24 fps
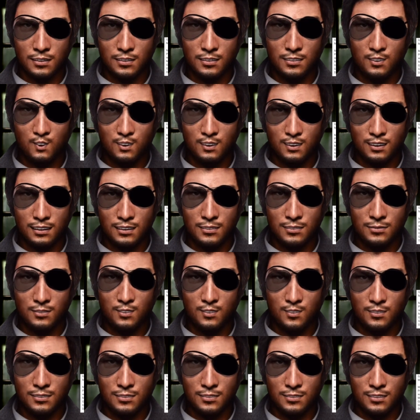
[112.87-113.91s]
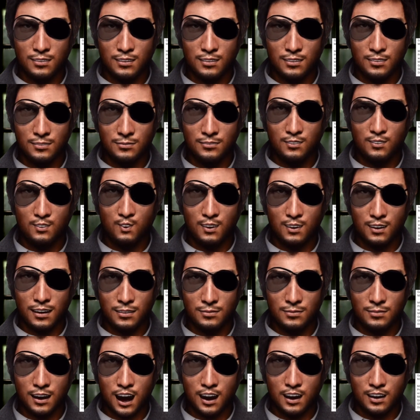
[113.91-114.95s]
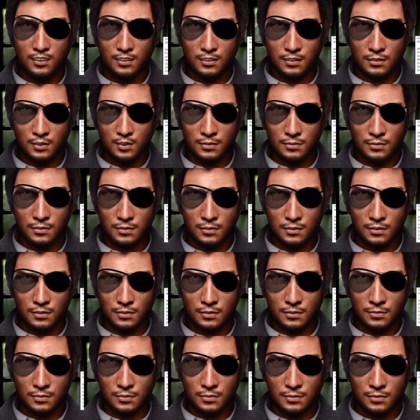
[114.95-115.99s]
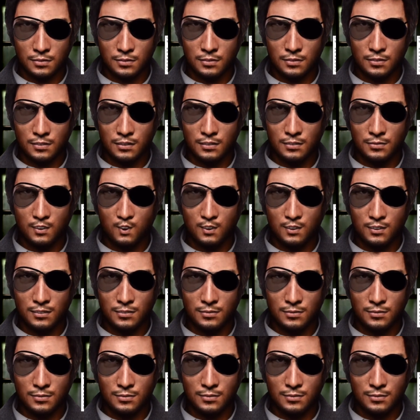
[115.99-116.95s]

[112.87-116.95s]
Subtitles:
the cooling system runs into my video cards and to my core,